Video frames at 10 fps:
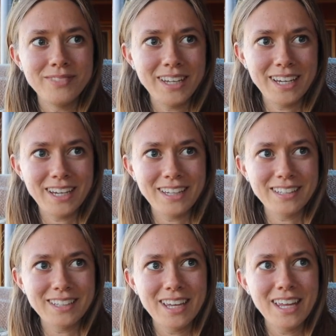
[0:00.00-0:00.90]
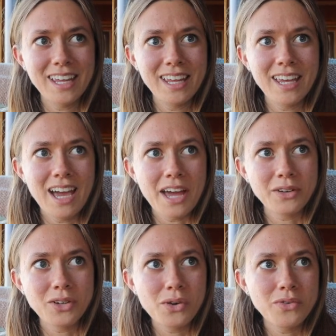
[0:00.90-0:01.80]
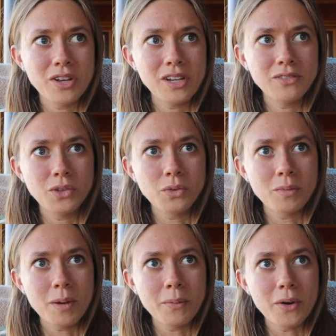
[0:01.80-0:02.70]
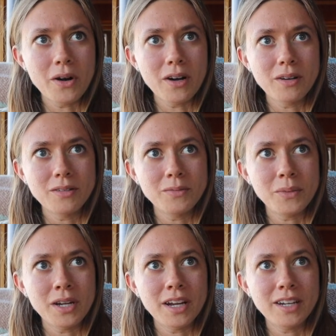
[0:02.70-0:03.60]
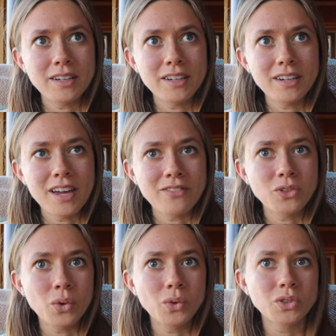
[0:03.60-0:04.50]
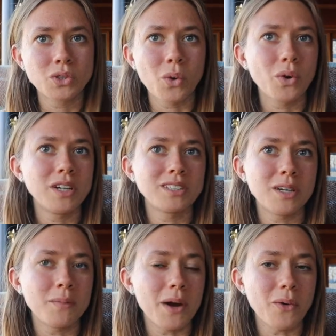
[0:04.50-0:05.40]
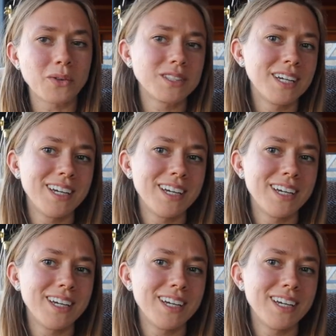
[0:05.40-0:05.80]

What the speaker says: and I don't know if any of you remember, but I have told stories about